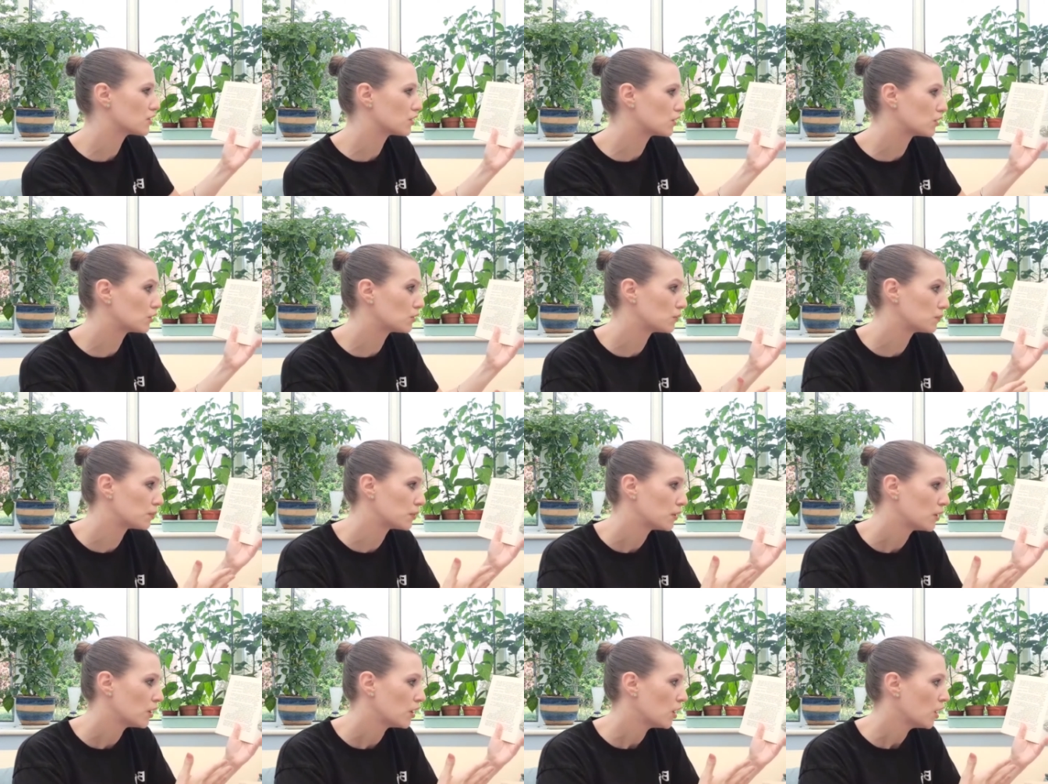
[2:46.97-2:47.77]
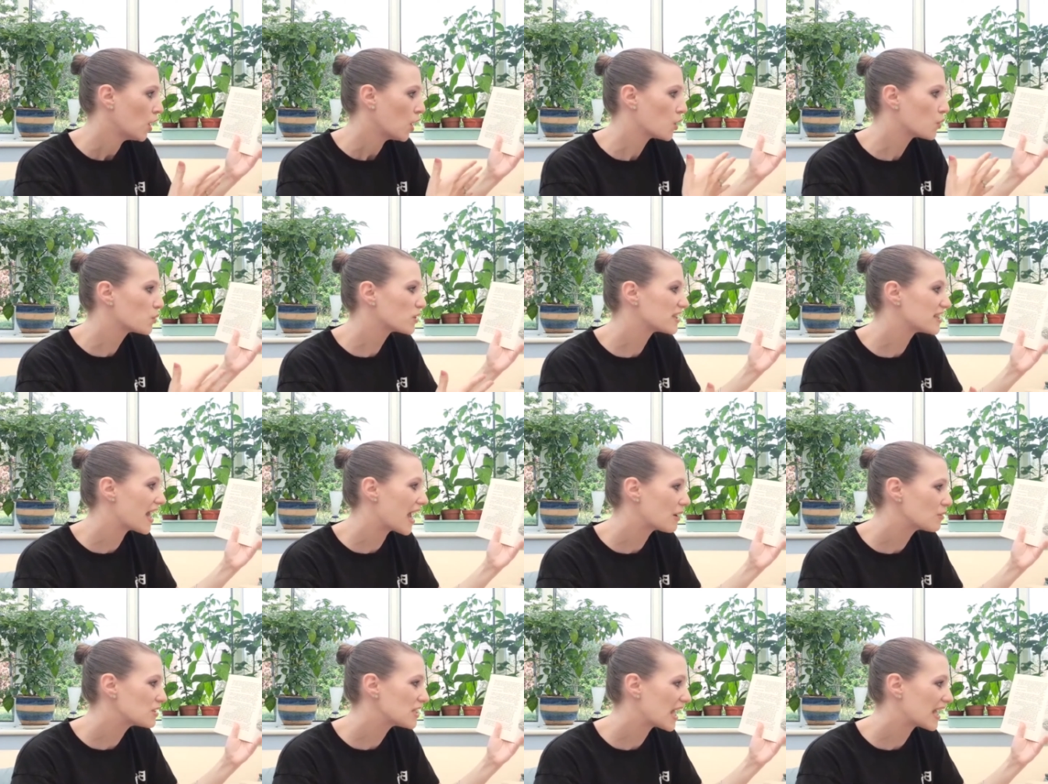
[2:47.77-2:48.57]
Gloop, who was
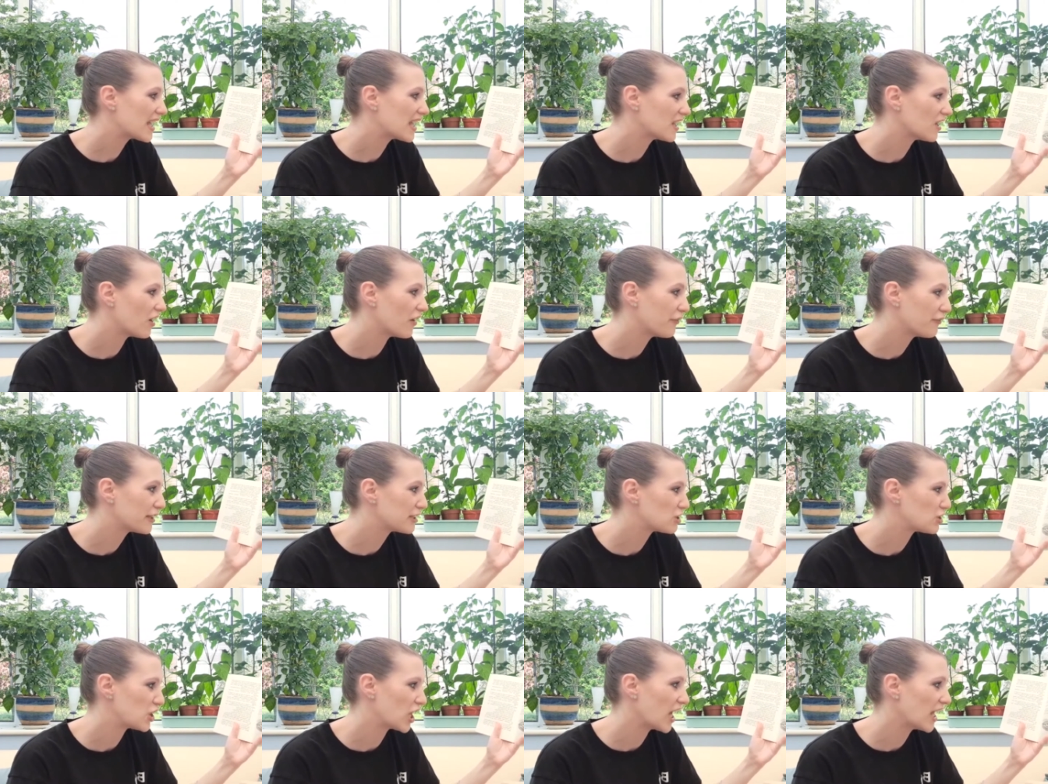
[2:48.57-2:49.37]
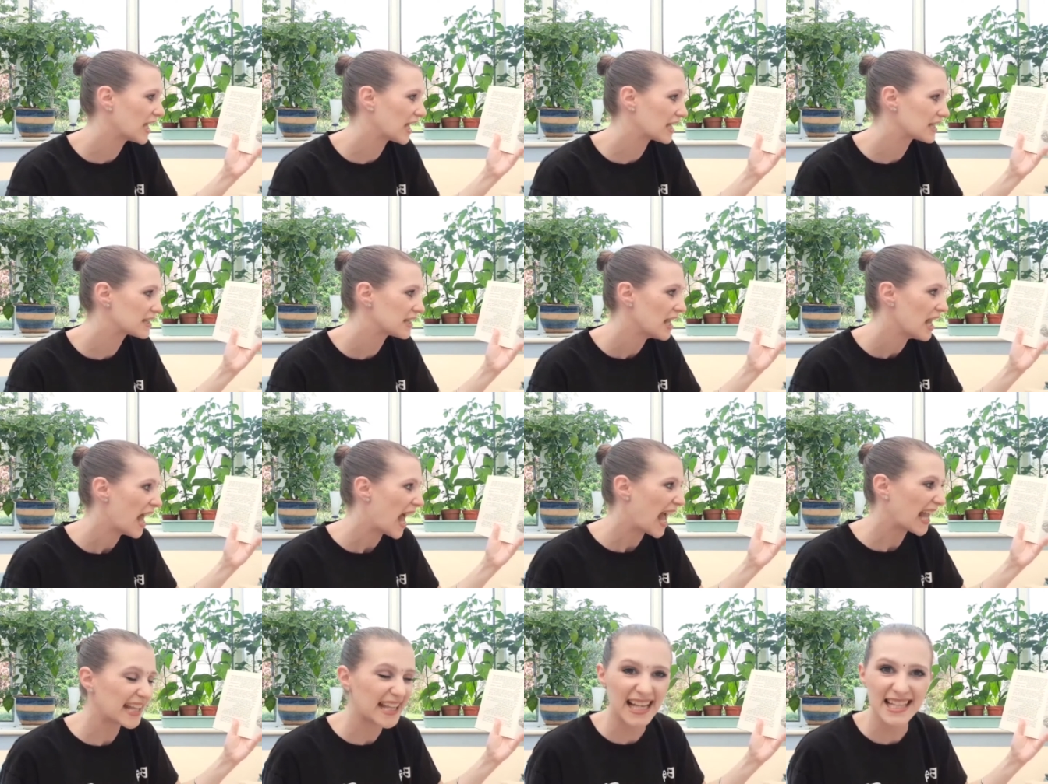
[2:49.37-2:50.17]
now taking off his jacket
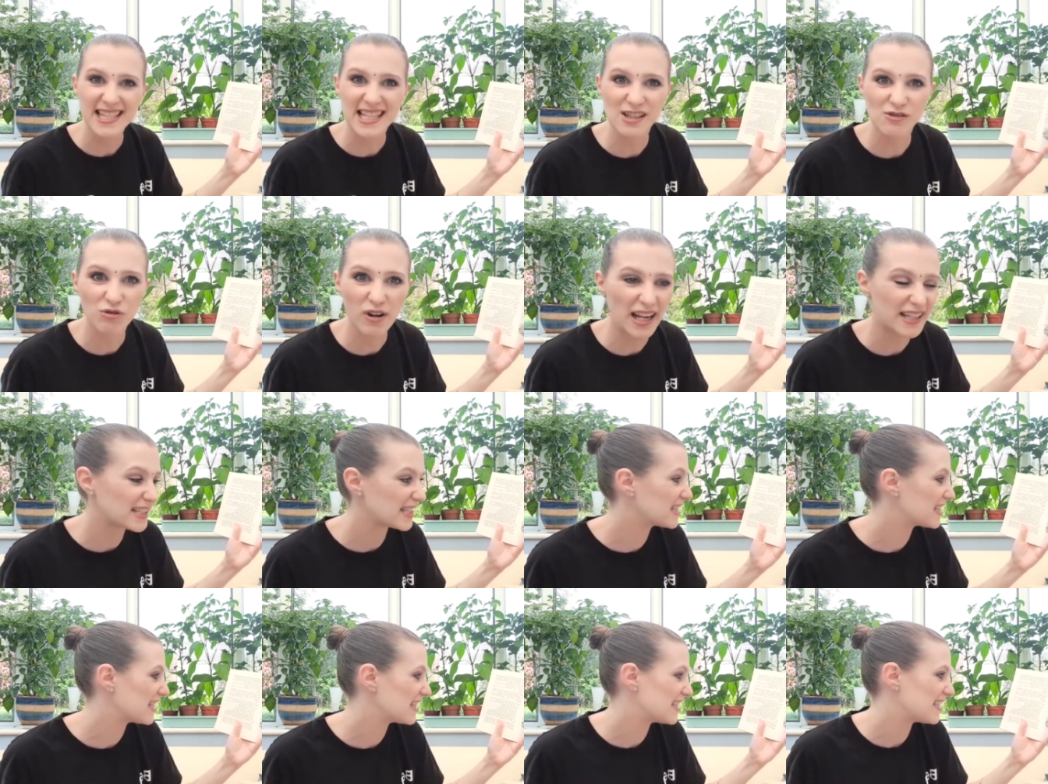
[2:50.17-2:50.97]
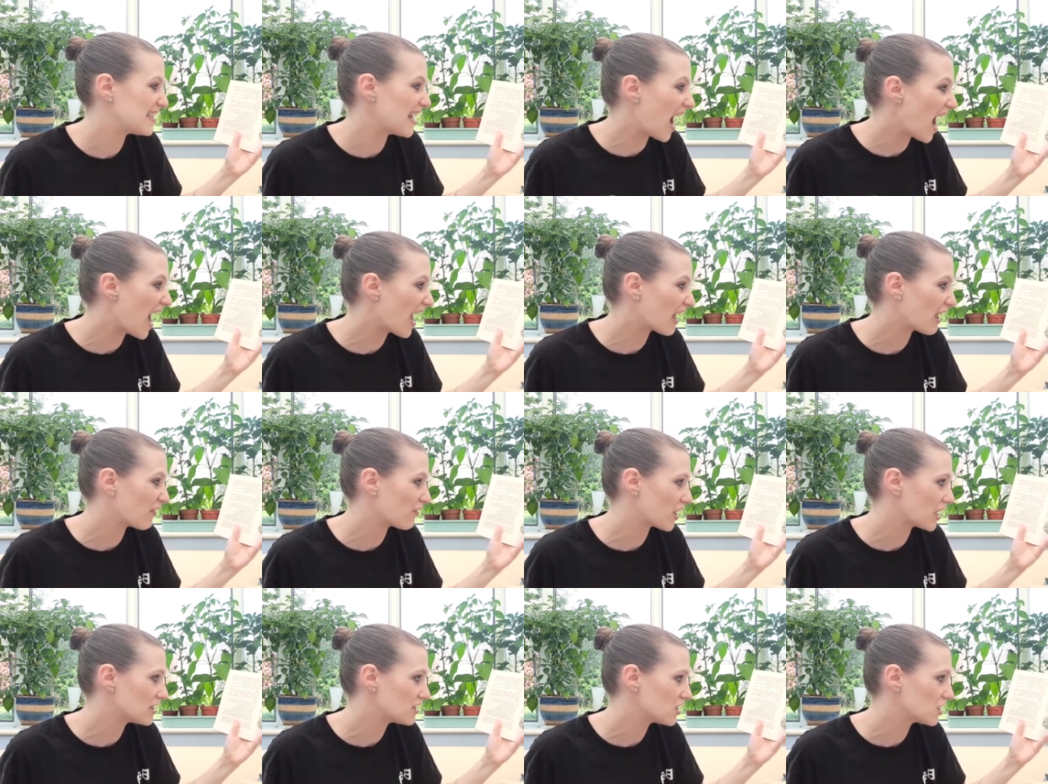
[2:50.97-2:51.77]
and getting ready to dive
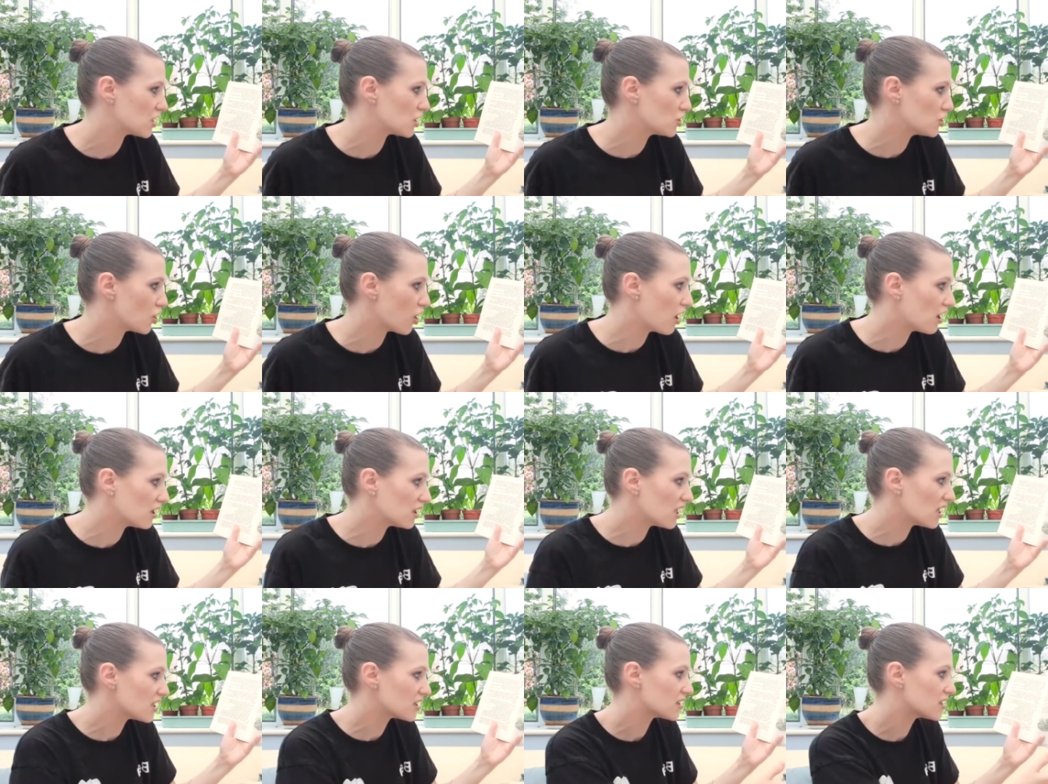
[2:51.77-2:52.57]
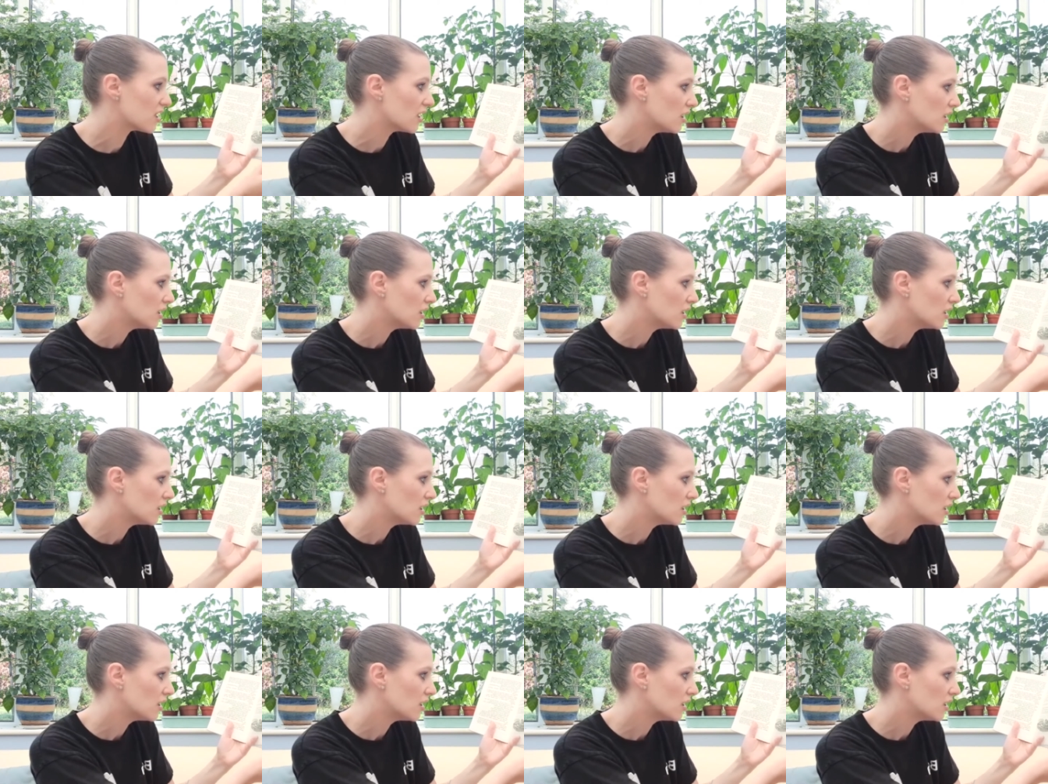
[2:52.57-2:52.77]
into the chocolate.